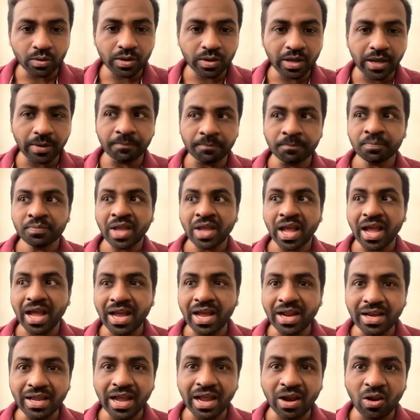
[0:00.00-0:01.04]
Okay,
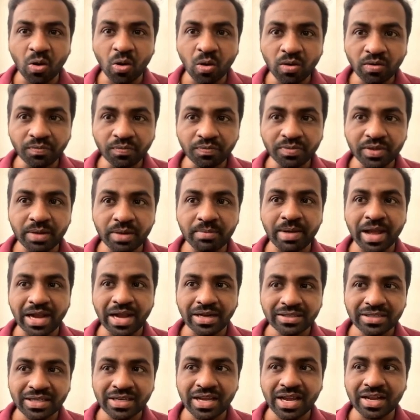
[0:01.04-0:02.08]
and along the
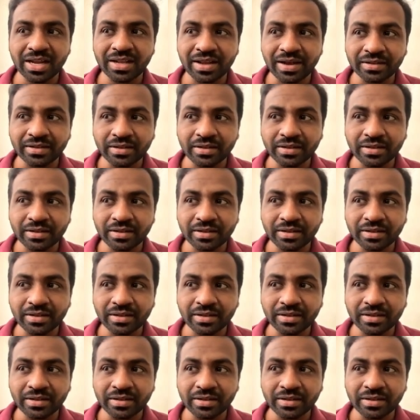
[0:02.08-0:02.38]
bacteria and the